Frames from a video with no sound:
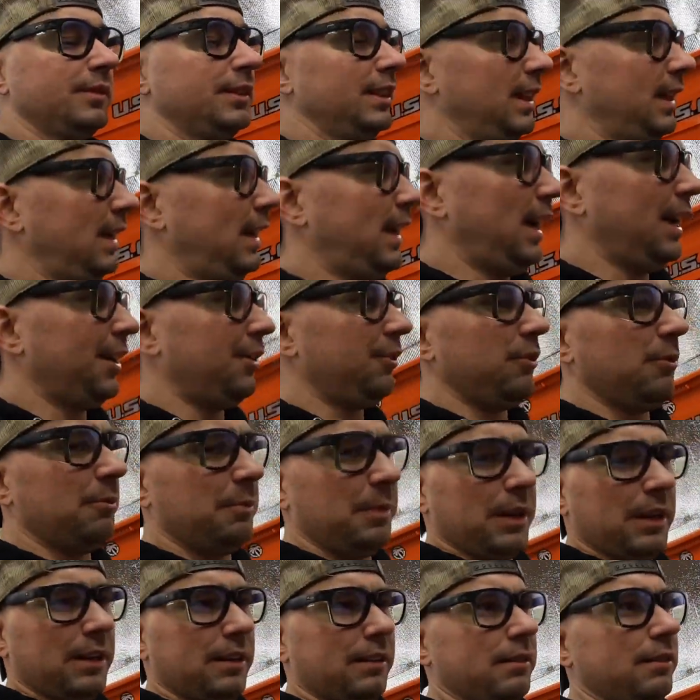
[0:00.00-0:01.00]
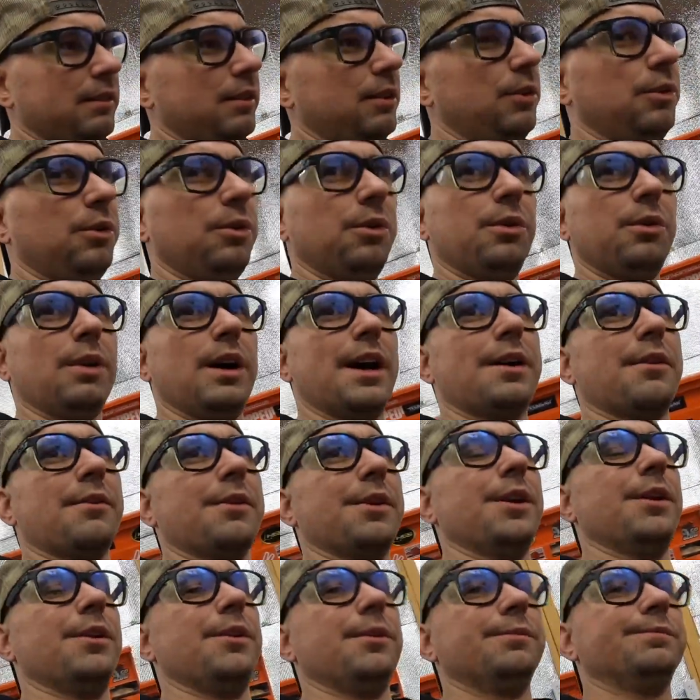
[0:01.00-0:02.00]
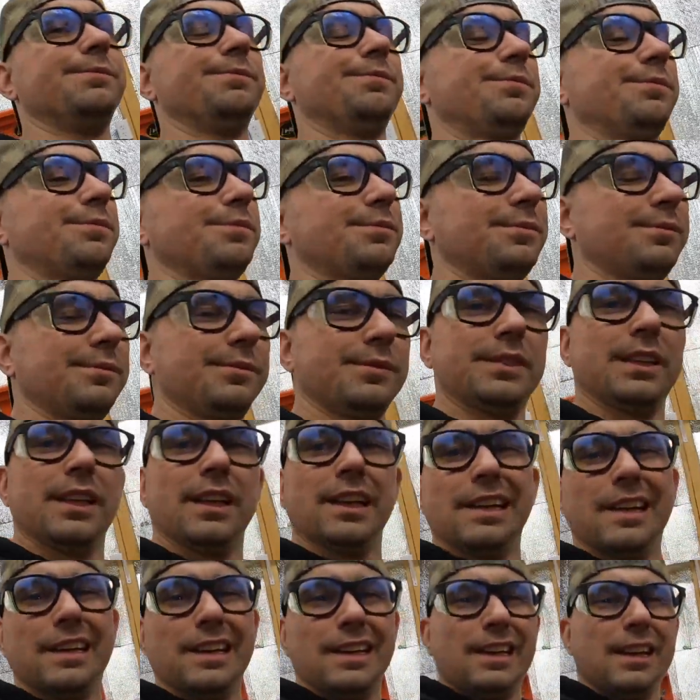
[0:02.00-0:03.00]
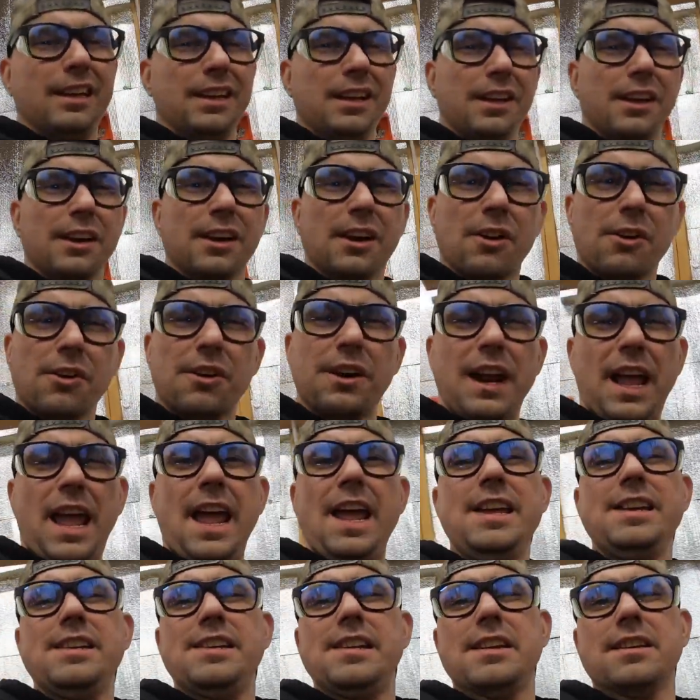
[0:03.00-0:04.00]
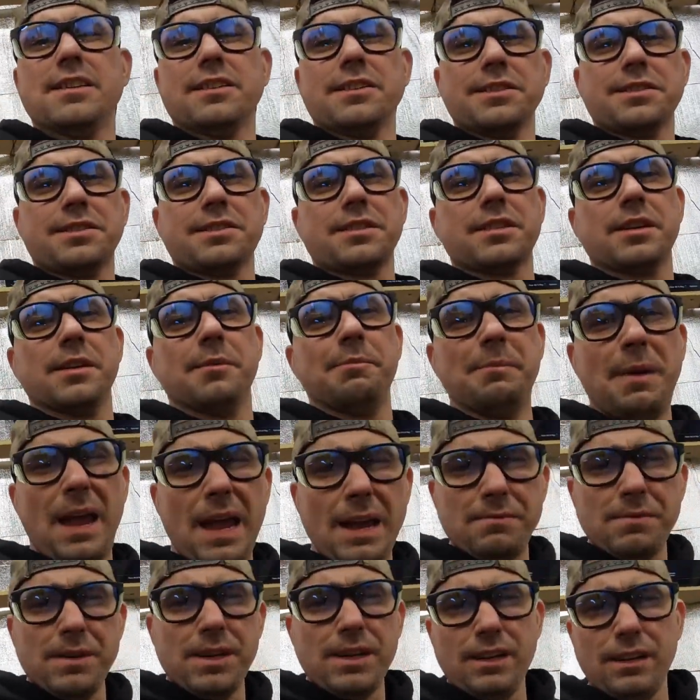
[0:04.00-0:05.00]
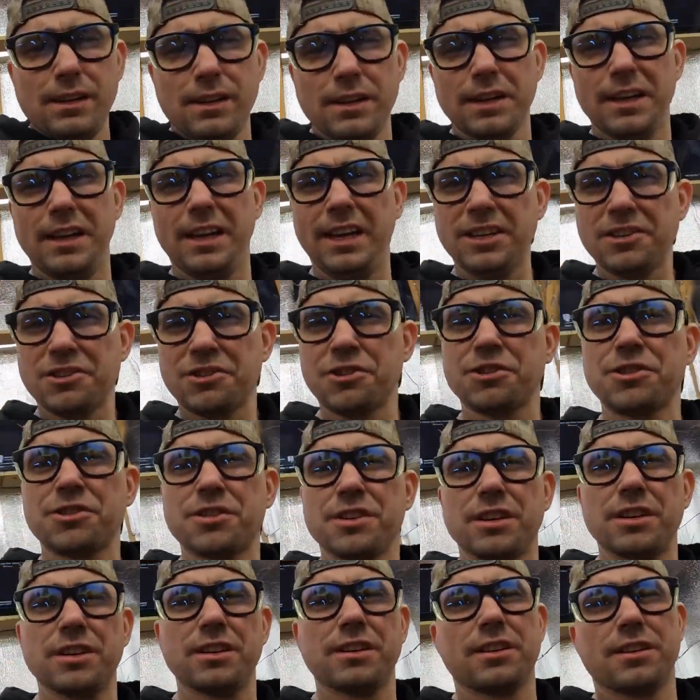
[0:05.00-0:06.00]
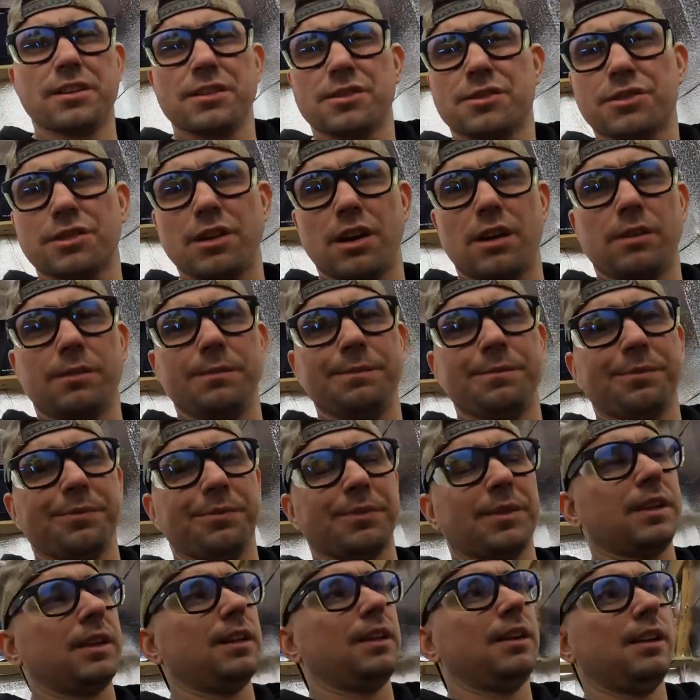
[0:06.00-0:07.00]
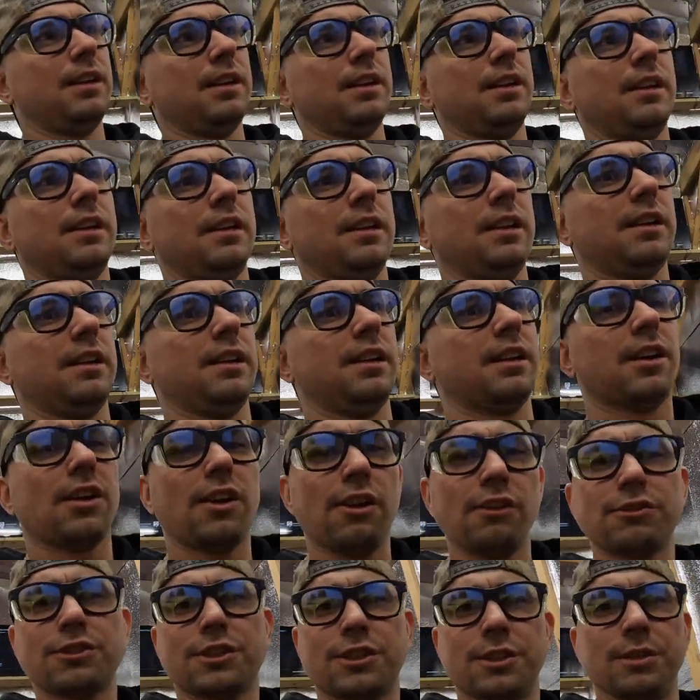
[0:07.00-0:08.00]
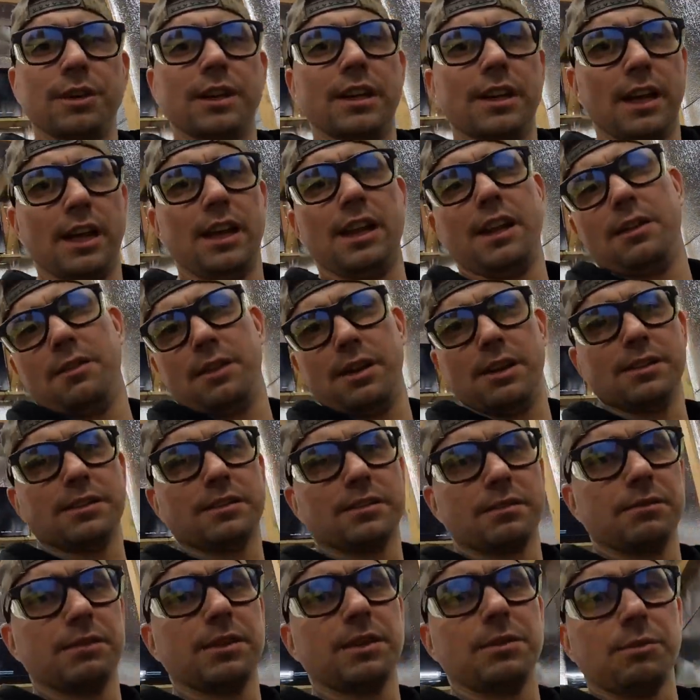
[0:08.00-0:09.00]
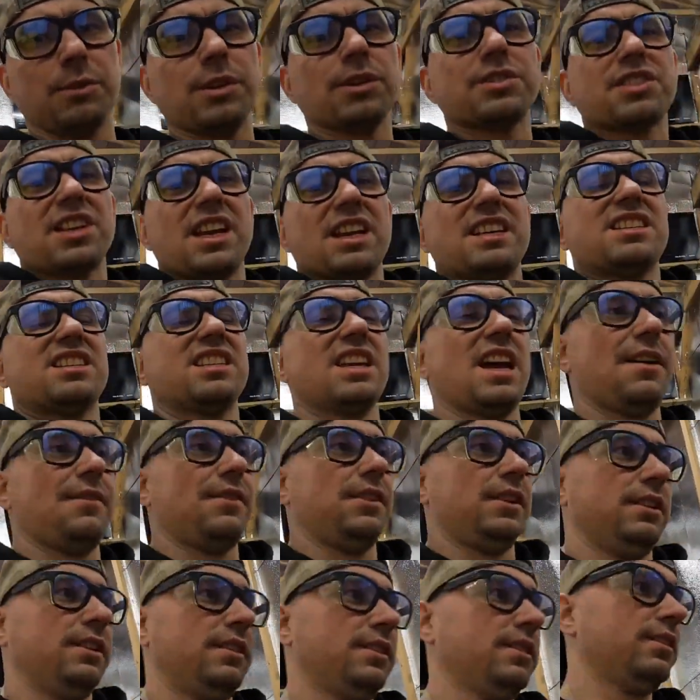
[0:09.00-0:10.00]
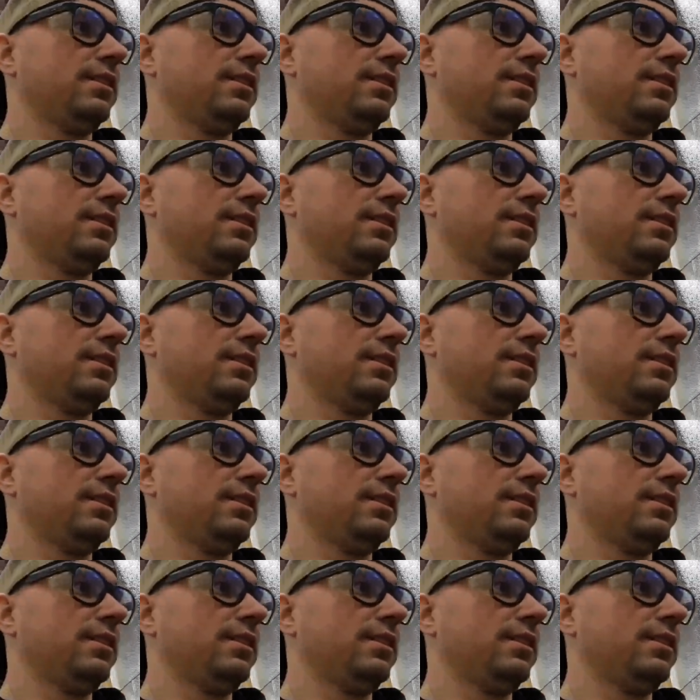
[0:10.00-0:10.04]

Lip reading: It had to have been, oh, I don't know, going on 8 years, maybe, ish, or so. Close to it, anyways. We'll say 7.